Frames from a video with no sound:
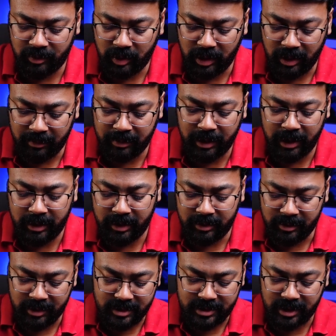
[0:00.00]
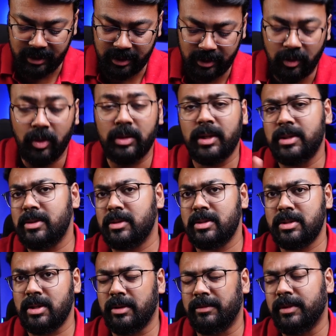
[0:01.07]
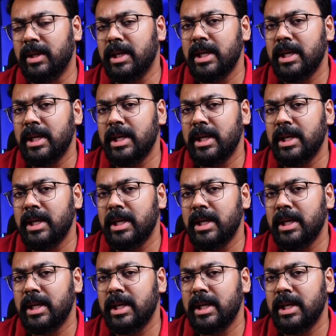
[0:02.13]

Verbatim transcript: You can update it, reset it, all that sort of stuff.